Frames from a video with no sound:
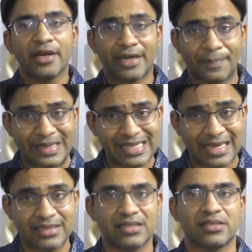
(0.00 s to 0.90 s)

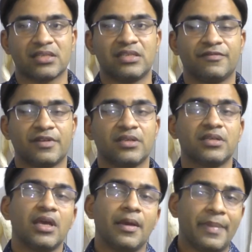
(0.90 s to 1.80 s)
trapezitis is different
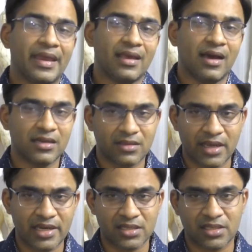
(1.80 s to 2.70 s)

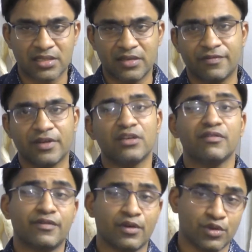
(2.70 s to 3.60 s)
periarthritis is different
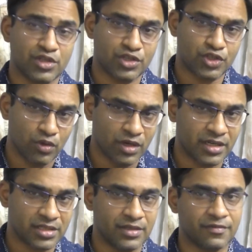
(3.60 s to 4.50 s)
frozen shoulder
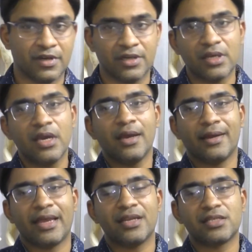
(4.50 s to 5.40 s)
is different
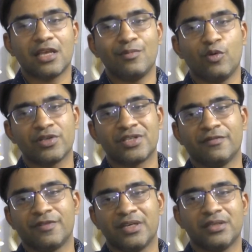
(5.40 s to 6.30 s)
tennis elbow is
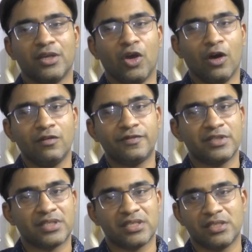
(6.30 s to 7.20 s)
different
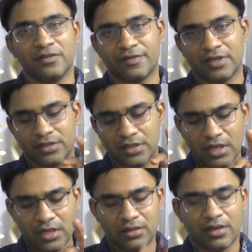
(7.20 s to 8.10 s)
golfers is different
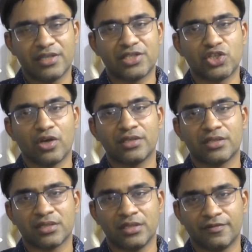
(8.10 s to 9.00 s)
the wrist joint
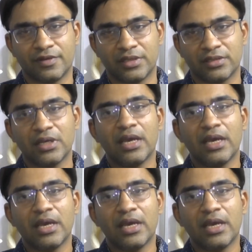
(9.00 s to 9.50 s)
is different